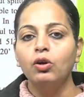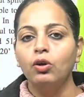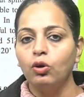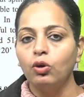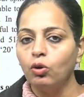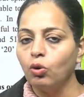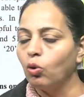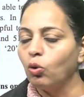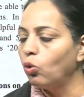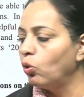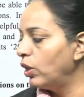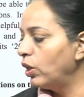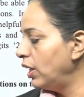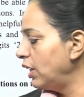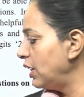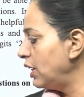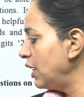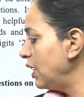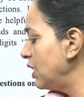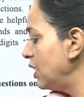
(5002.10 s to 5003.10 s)
No,
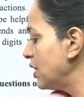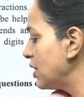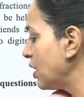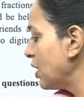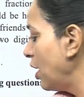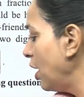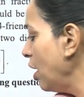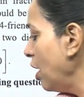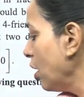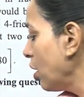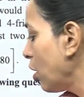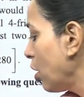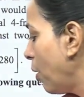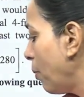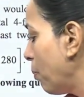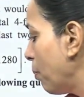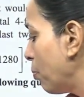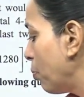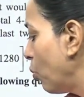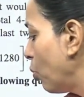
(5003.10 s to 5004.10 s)
it is a
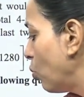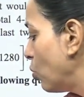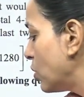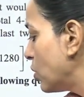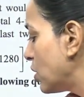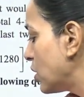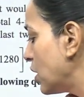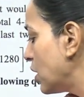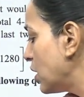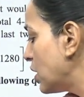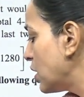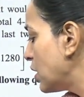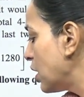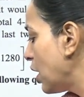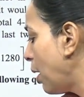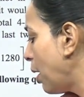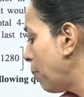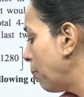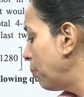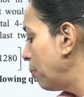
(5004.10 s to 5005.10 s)
composite
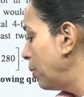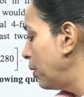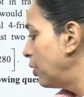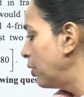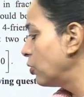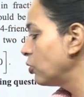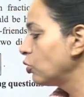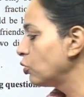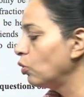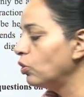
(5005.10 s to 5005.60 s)
number.